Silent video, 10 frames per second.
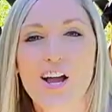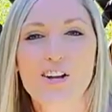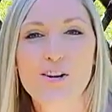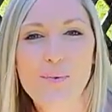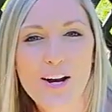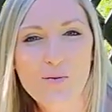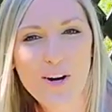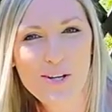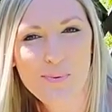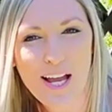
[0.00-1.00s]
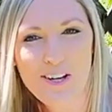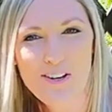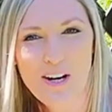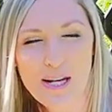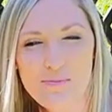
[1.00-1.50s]
No matter where you plant your
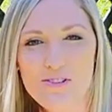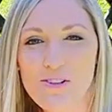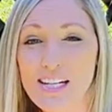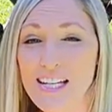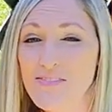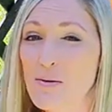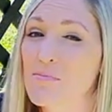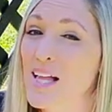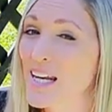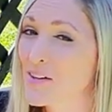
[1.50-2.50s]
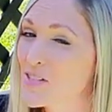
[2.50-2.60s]
grapes, you need to give them plenty of